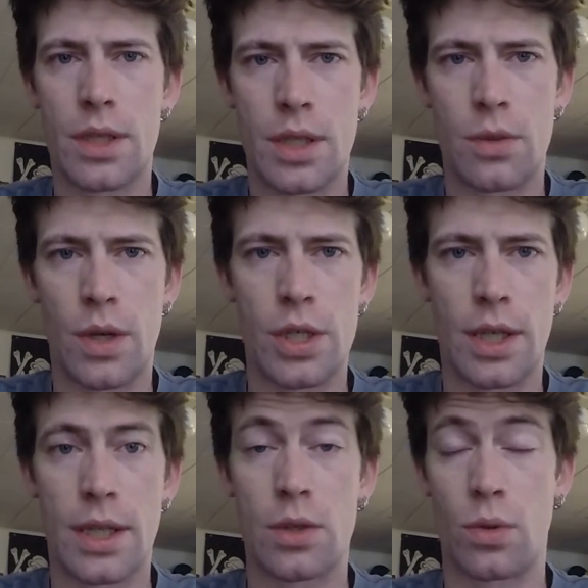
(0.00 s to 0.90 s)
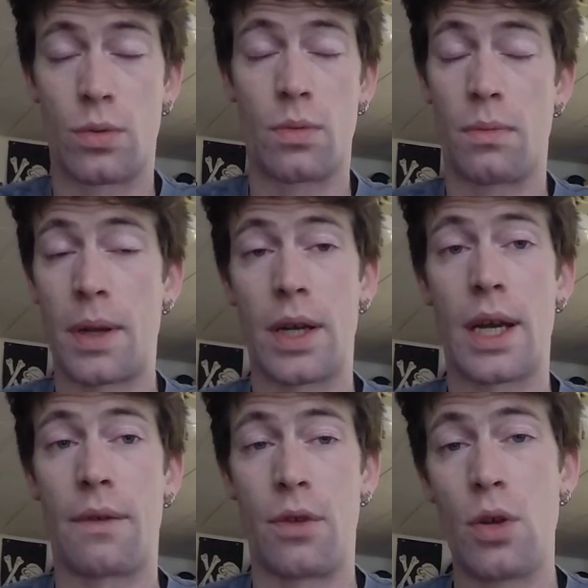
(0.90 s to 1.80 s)
a situation like this, or better
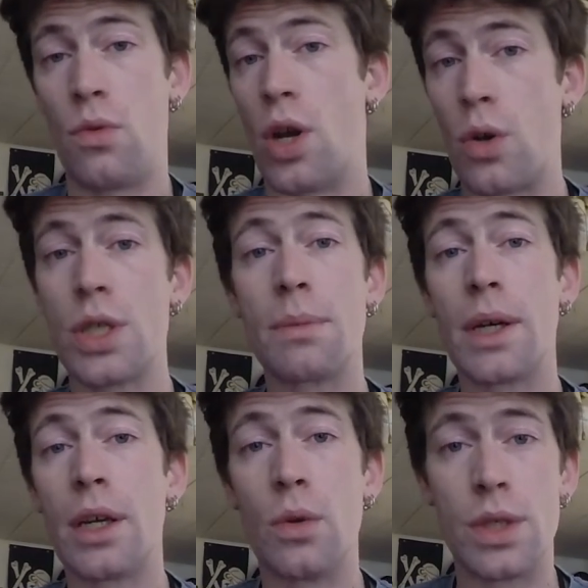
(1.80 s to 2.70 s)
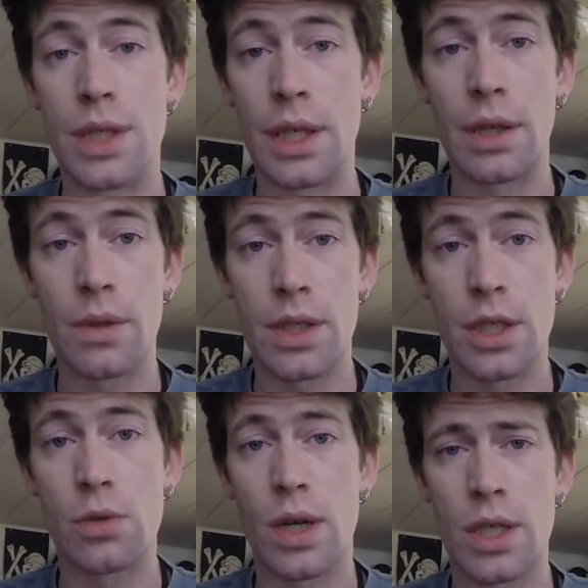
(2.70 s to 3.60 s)
yet, if you know somebody who is dealing with a
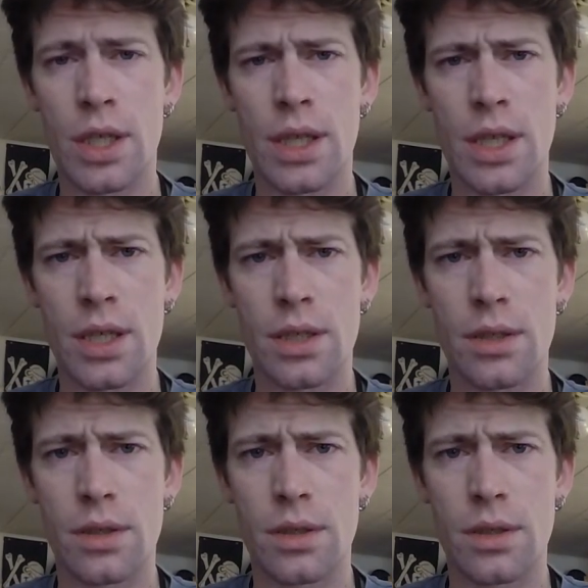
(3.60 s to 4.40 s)
situation like this,